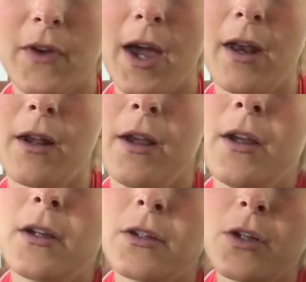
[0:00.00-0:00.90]
fat?
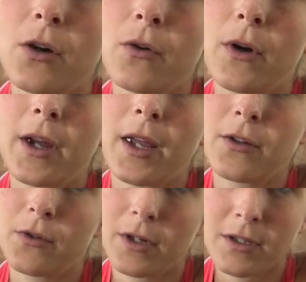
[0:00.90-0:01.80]
So again,
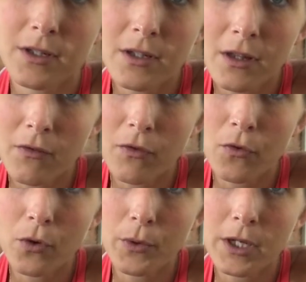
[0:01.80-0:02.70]
do it consistently for
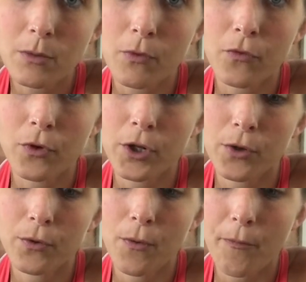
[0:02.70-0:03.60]
4 weeks before
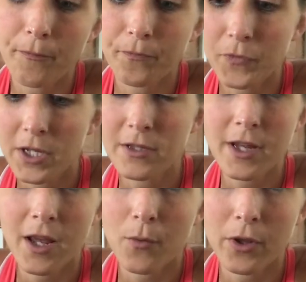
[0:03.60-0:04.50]
you
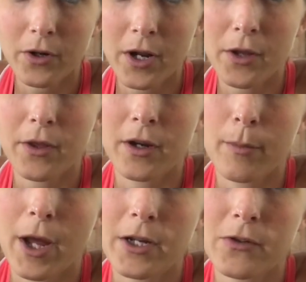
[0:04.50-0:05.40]
say whether or not you think your
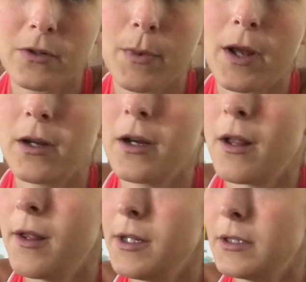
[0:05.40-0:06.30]
body's responding.
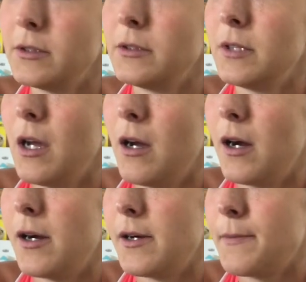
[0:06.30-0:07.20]

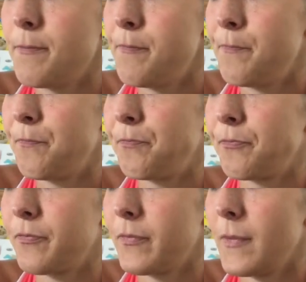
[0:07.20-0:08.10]
And
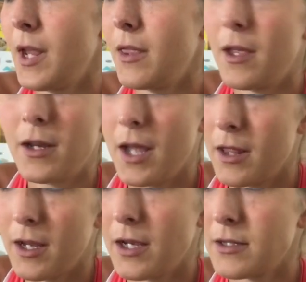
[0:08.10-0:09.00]
then, yeah,
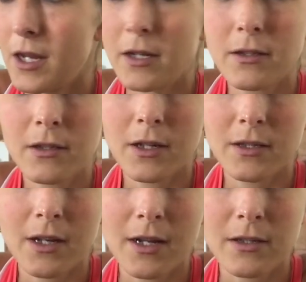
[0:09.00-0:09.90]
like I said,
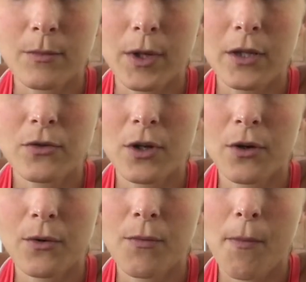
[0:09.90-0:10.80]
it's an estimate.
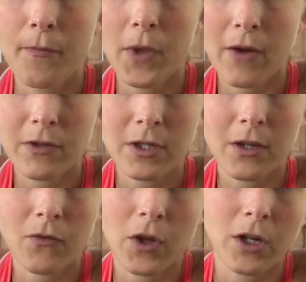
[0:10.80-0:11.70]
So obviously
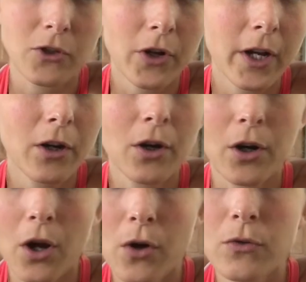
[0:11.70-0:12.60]
if you get a trainer or a
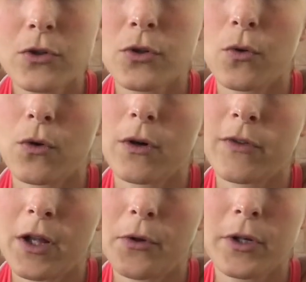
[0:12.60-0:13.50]
coach or
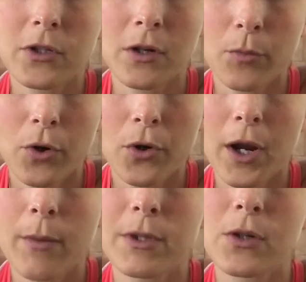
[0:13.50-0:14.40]
following a certain
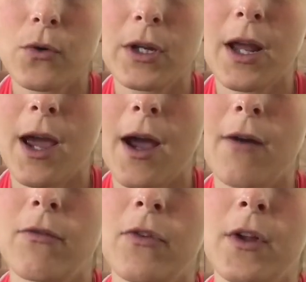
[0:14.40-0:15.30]
program, it's going to
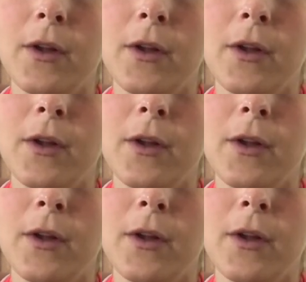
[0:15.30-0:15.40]
have